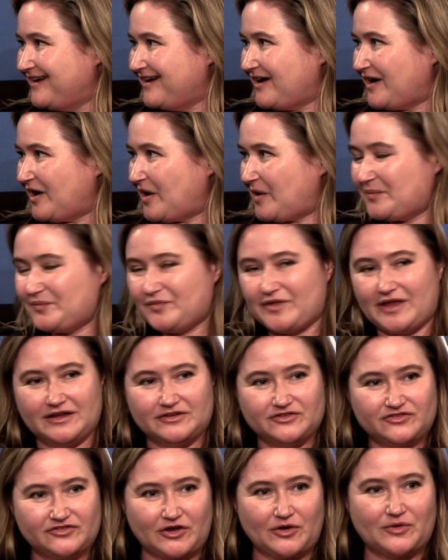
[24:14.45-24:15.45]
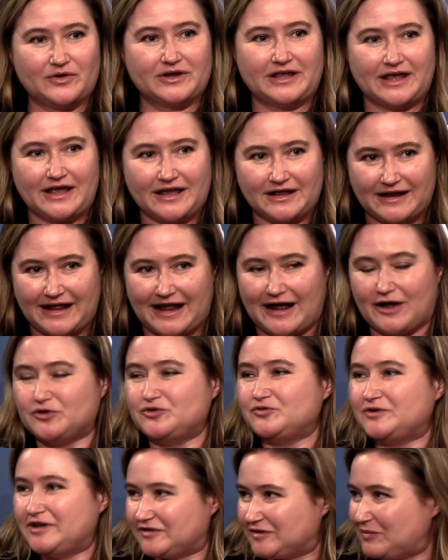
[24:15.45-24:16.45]
Um, and so again, how
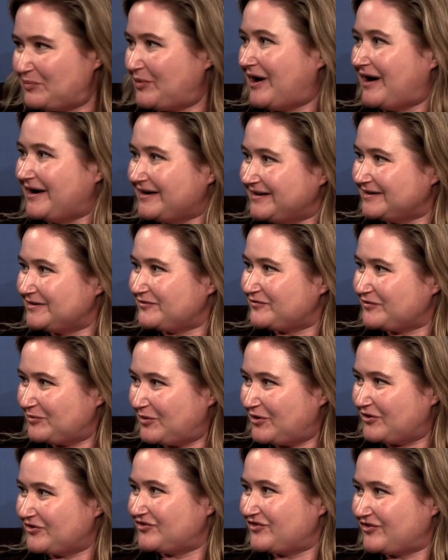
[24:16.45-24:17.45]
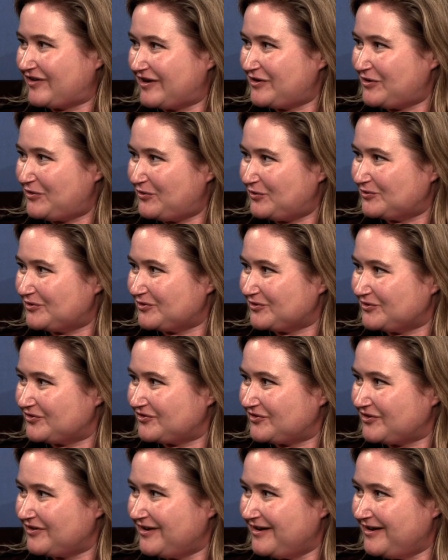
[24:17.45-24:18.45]
you get the buy-in from all the
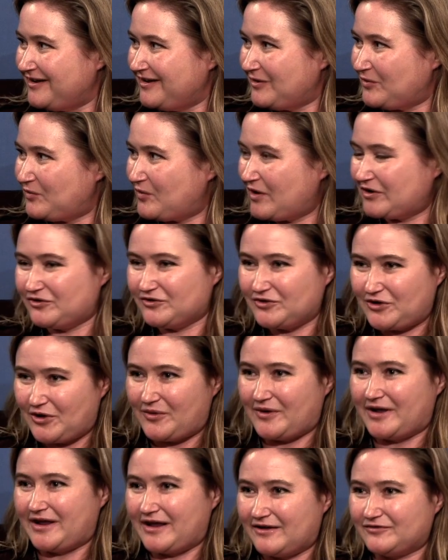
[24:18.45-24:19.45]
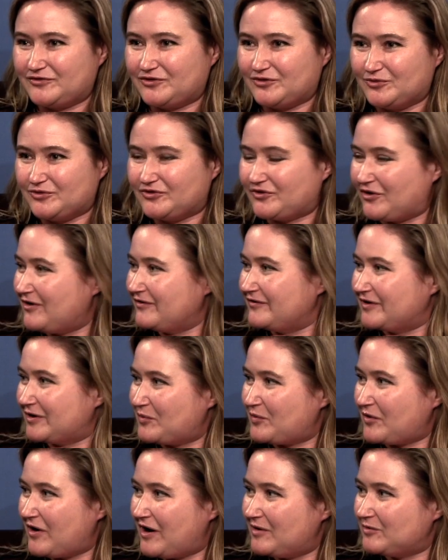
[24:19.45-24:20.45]
stakeholders when you're going after resolving a
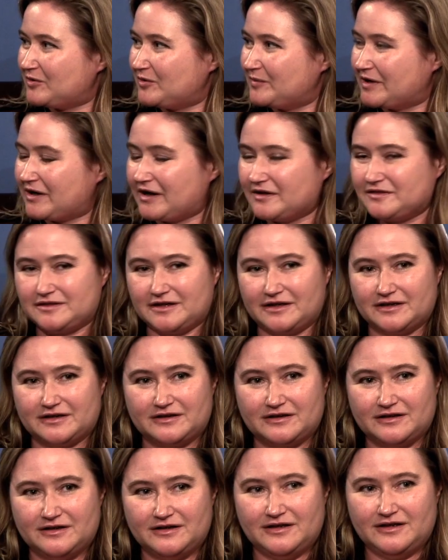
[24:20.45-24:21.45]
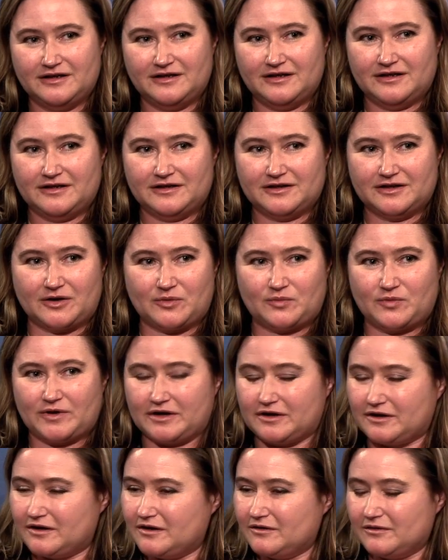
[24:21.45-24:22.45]
problem, and I think, you know, when
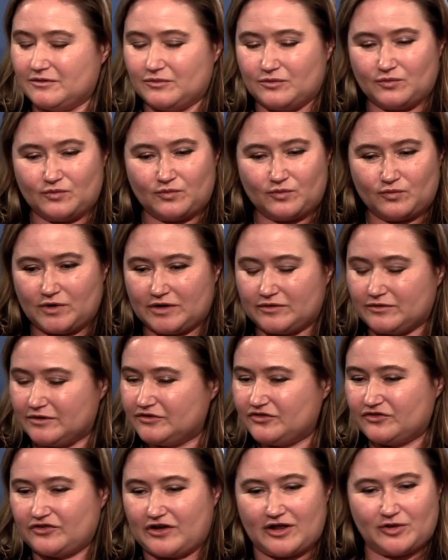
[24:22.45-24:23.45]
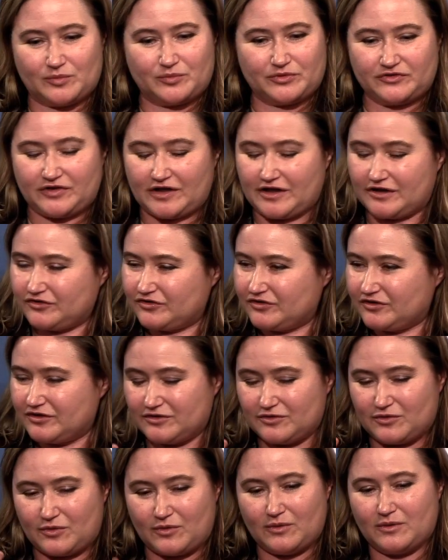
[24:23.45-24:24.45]
it whether it's child
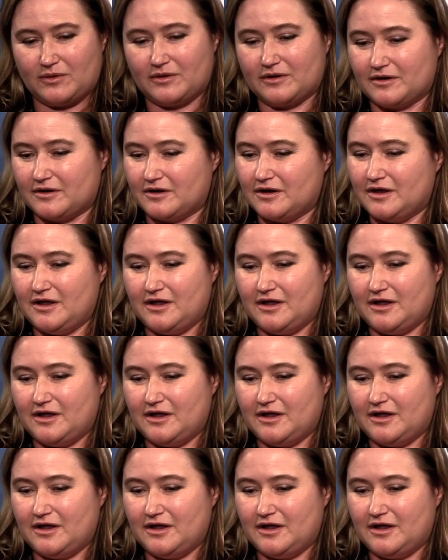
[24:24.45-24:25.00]
protection or